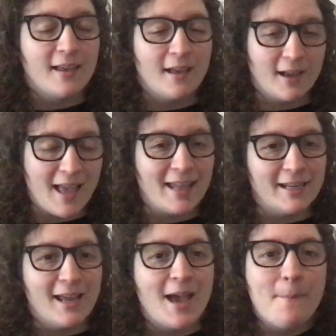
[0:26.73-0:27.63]
Again,
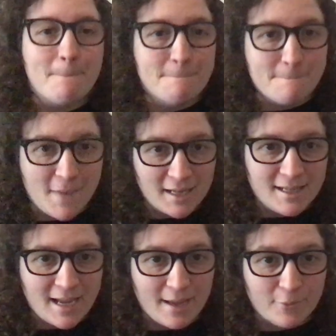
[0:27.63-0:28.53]

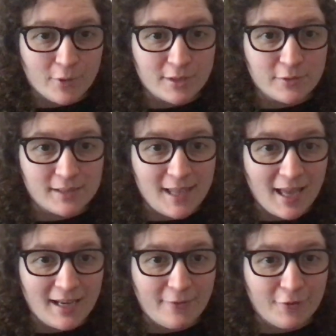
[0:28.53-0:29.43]
Monday I'm going to
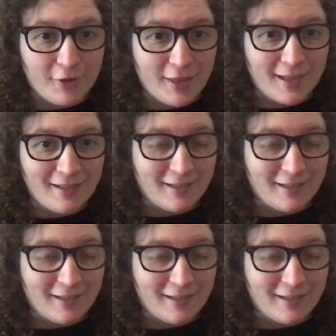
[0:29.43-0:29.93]
assign everything.